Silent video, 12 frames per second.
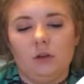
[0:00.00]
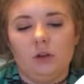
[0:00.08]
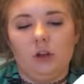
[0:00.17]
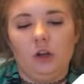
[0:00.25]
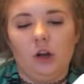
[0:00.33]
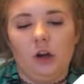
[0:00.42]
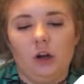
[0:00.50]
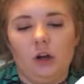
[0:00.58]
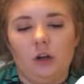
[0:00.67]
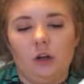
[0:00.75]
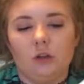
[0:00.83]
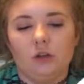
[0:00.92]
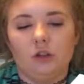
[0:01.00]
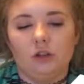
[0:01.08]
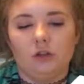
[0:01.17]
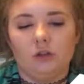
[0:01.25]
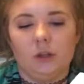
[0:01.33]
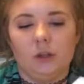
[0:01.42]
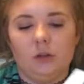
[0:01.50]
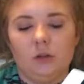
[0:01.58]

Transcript: young children,